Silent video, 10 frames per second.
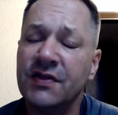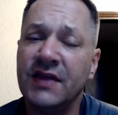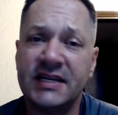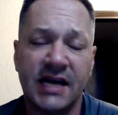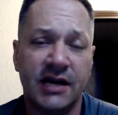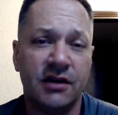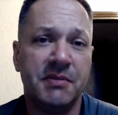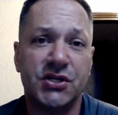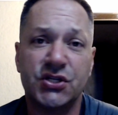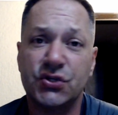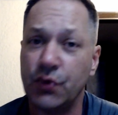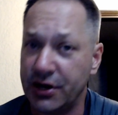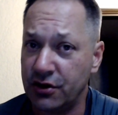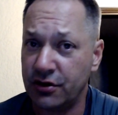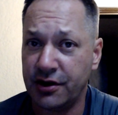They tend to be
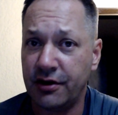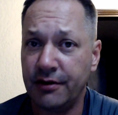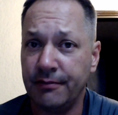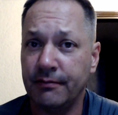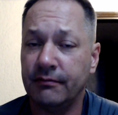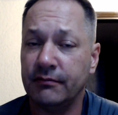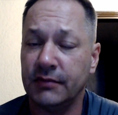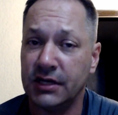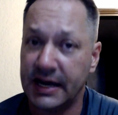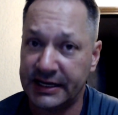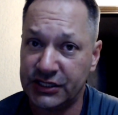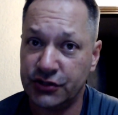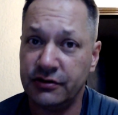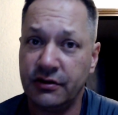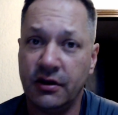sweeter here, nicer,